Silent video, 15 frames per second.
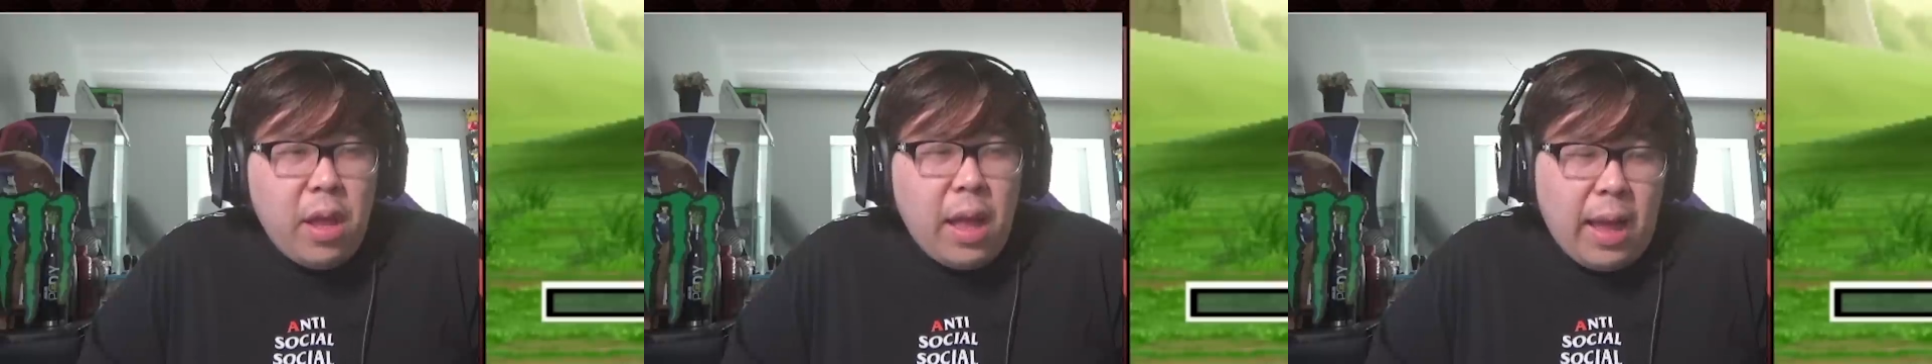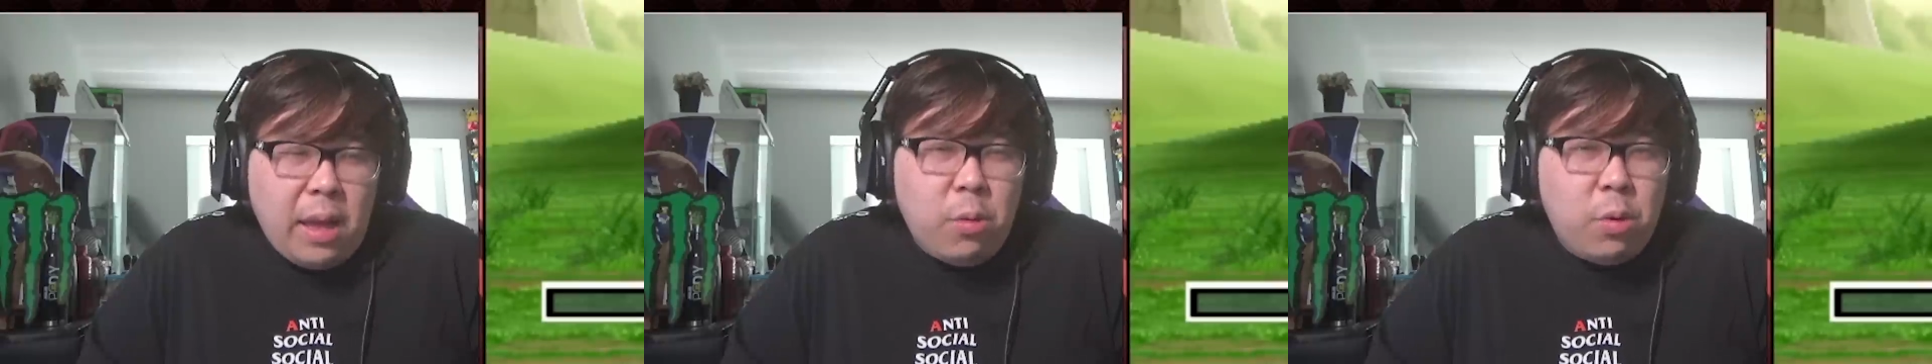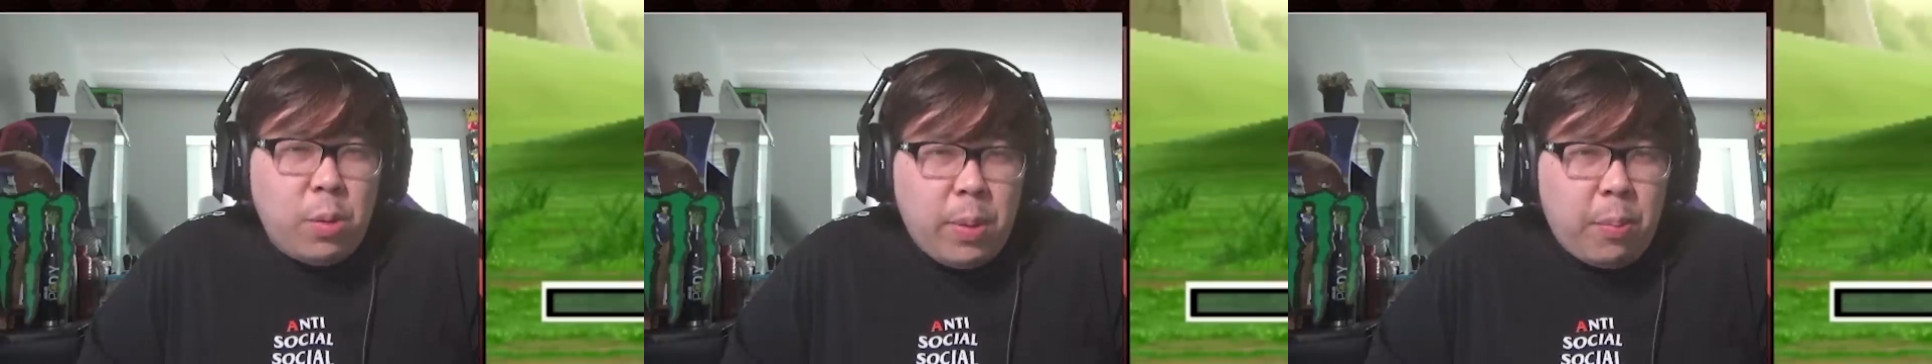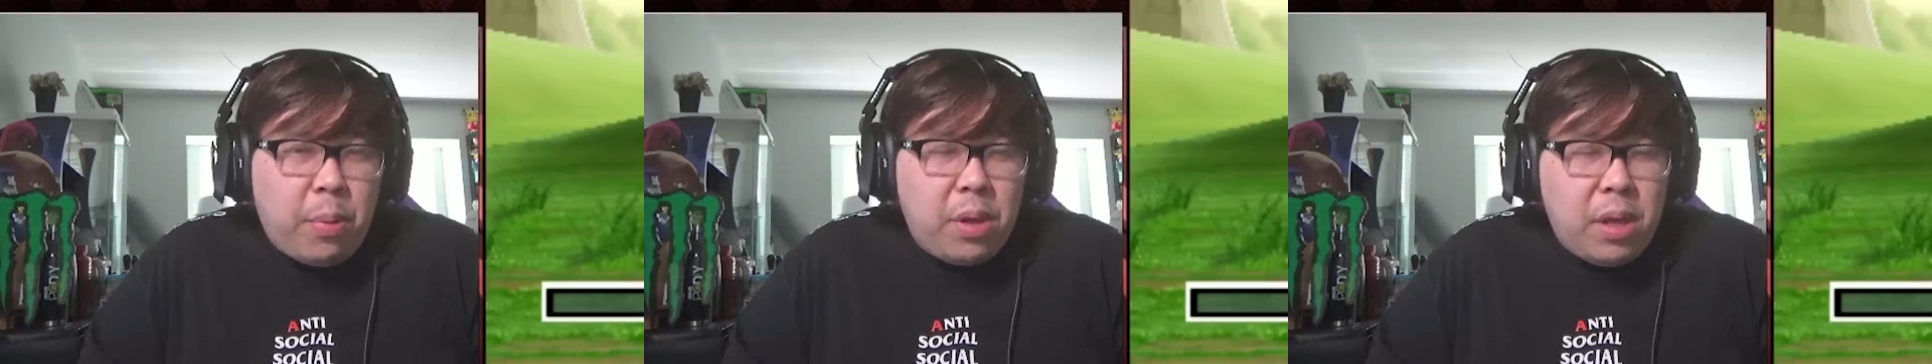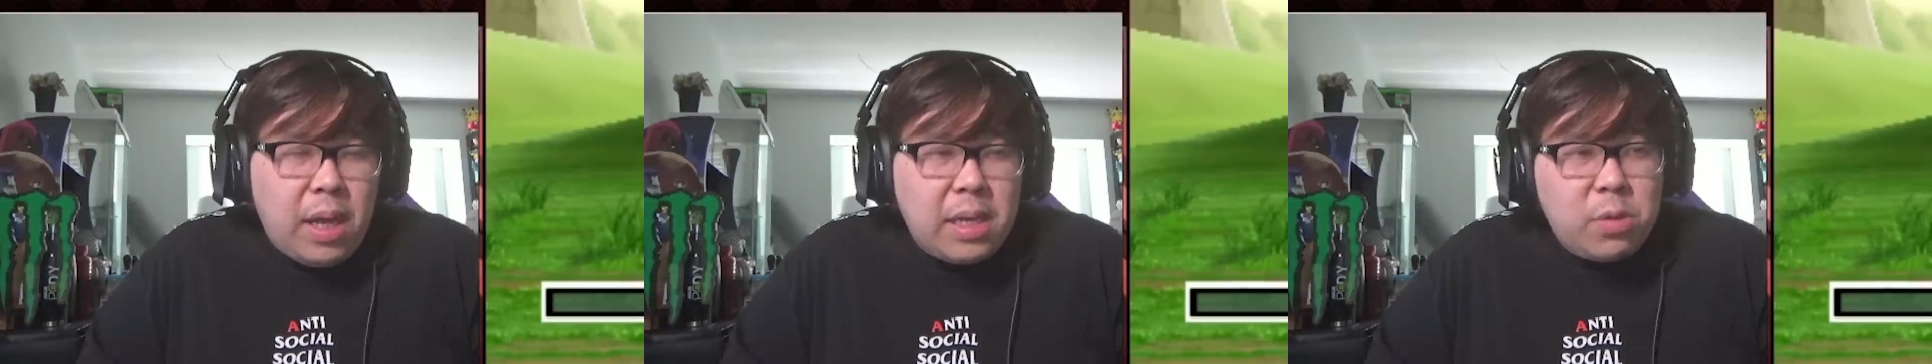it would have been
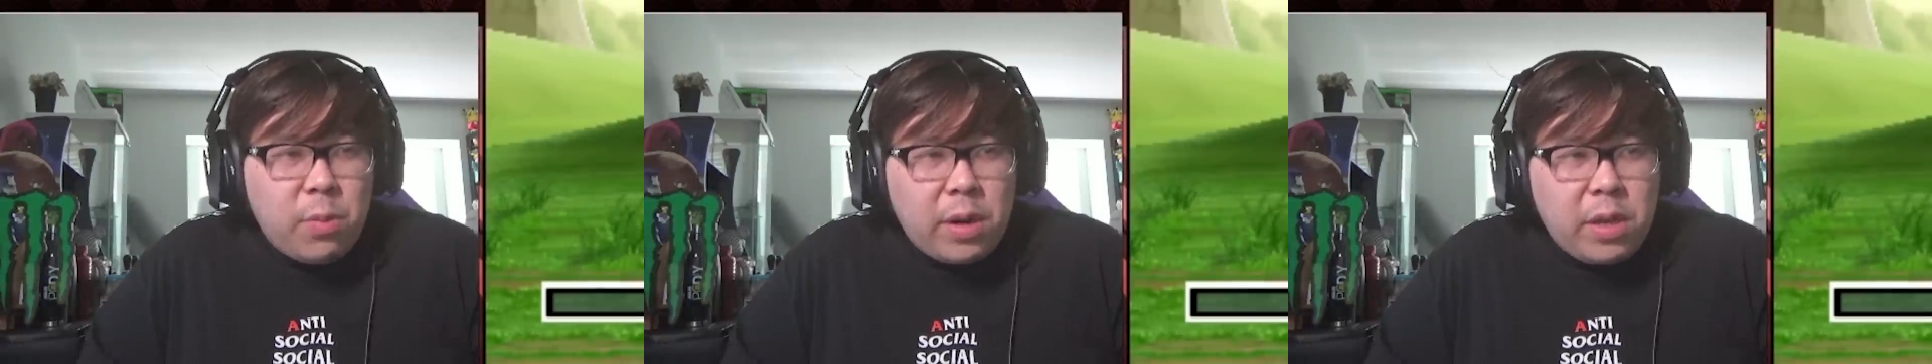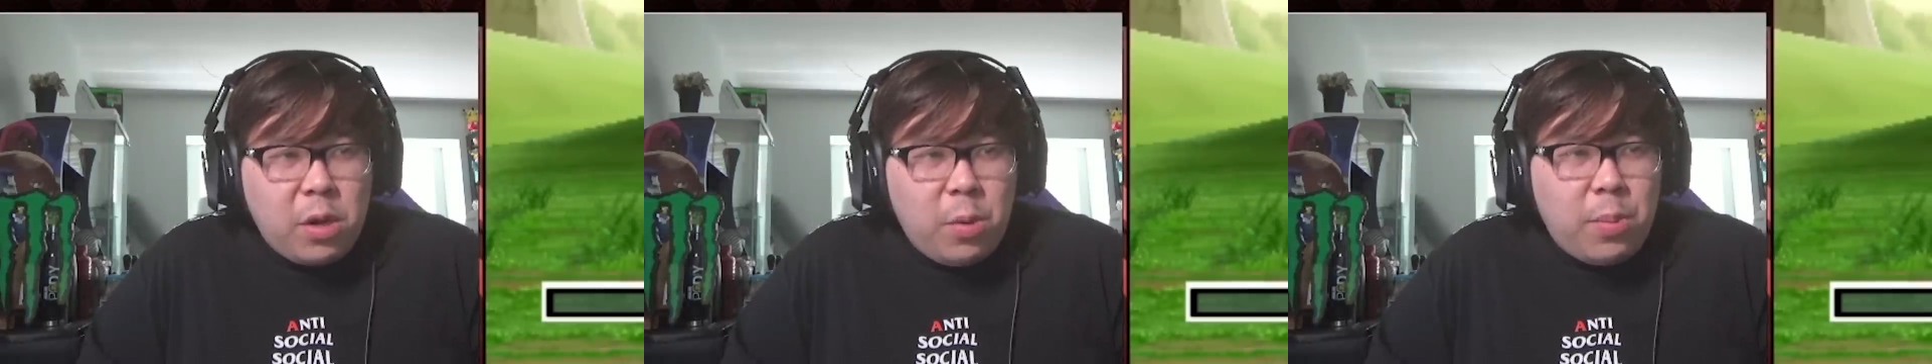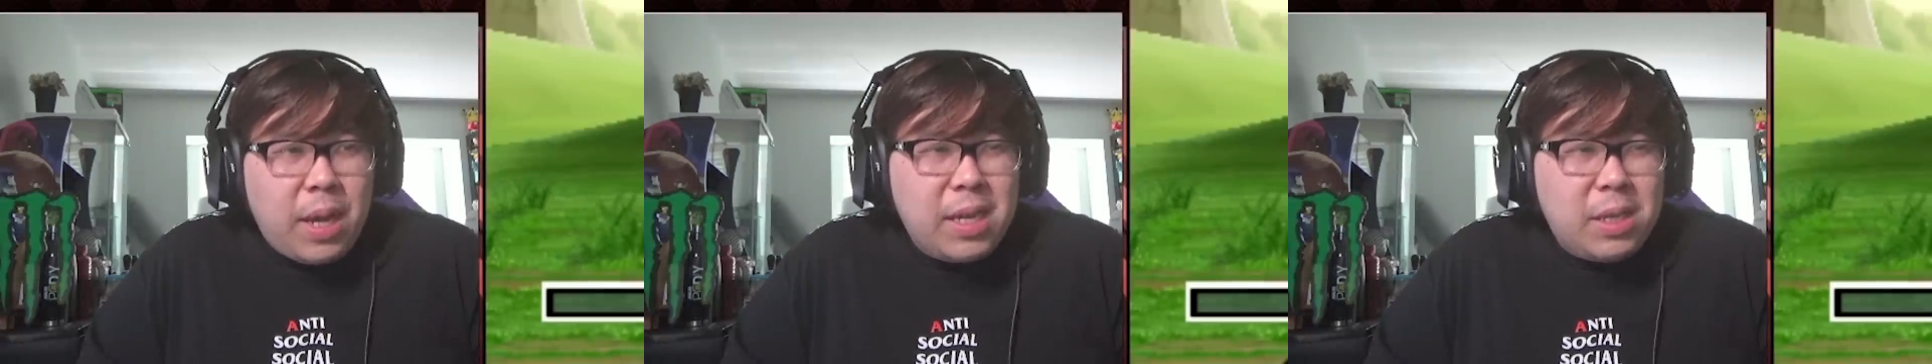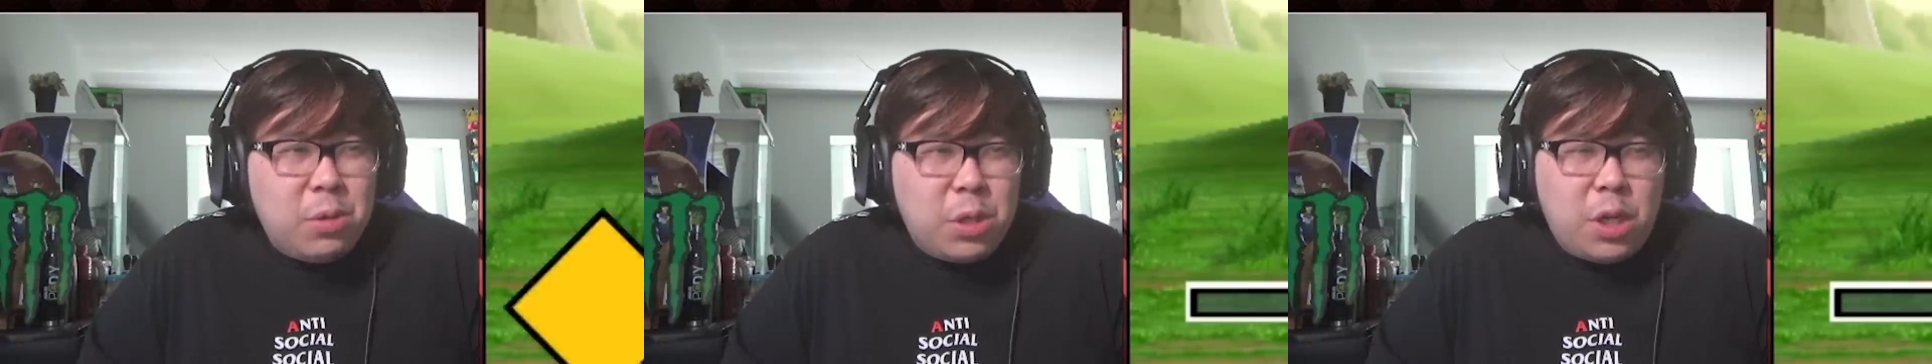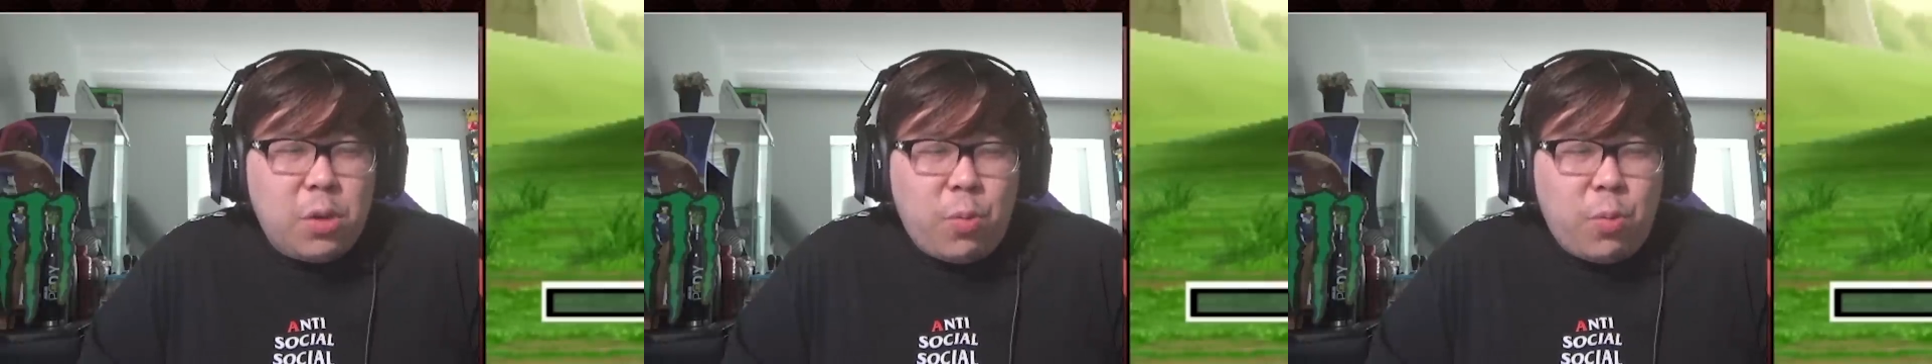plus right there because it was a good